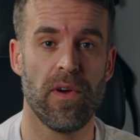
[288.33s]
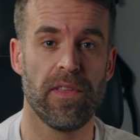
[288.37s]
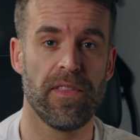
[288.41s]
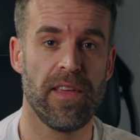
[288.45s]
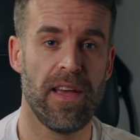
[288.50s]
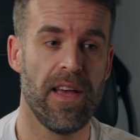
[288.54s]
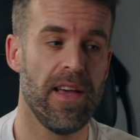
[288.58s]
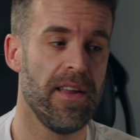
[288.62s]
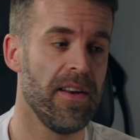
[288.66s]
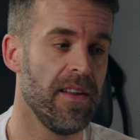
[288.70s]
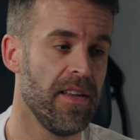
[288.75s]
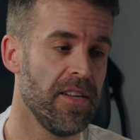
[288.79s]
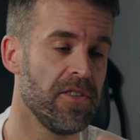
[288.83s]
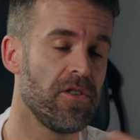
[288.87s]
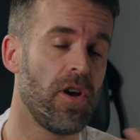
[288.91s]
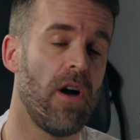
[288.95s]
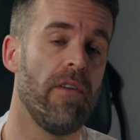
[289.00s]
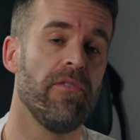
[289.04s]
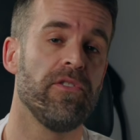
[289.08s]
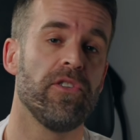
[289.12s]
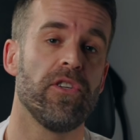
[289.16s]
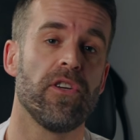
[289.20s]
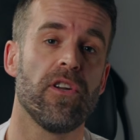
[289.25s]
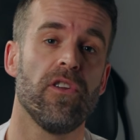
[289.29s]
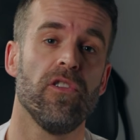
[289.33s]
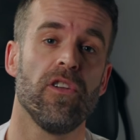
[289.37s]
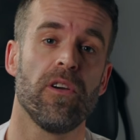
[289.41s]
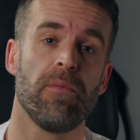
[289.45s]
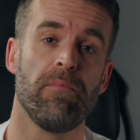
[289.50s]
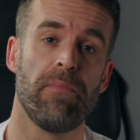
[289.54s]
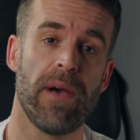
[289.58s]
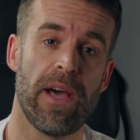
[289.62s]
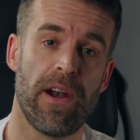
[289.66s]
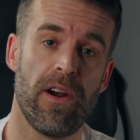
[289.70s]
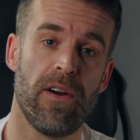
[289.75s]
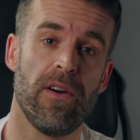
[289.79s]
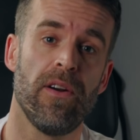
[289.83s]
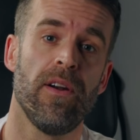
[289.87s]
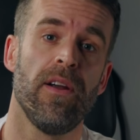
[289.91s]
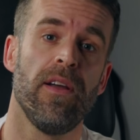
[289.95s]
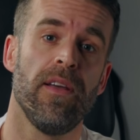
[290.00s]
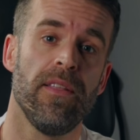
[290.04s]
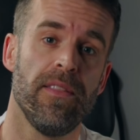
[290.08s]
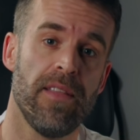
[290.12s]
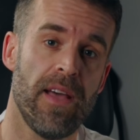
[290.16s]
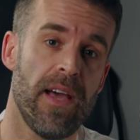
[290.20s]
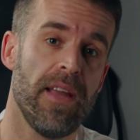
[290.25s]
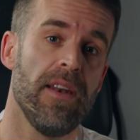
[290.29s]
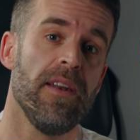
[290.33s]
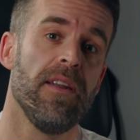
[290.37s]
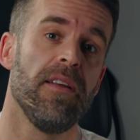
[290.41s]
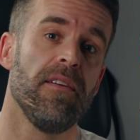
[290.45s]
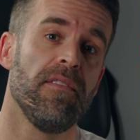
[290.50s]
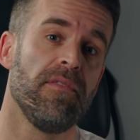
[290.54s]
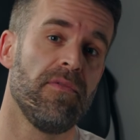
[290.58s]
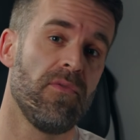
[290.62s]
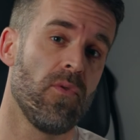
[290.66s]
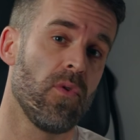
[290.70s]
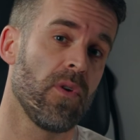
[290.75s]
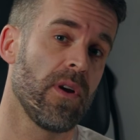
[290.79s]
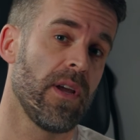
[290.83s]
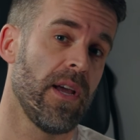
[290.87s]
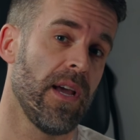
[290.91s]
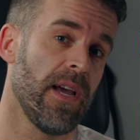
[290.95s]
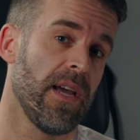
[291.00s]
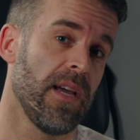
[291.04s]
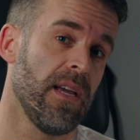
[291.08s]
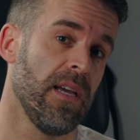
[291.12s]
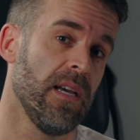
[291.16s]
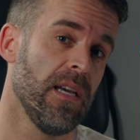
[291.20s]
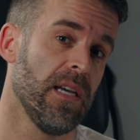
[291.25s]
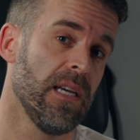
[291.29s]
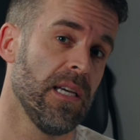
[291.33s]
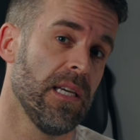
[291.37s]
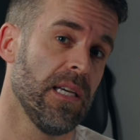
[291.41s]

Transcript: with, and it's obviously gonna look better than 4K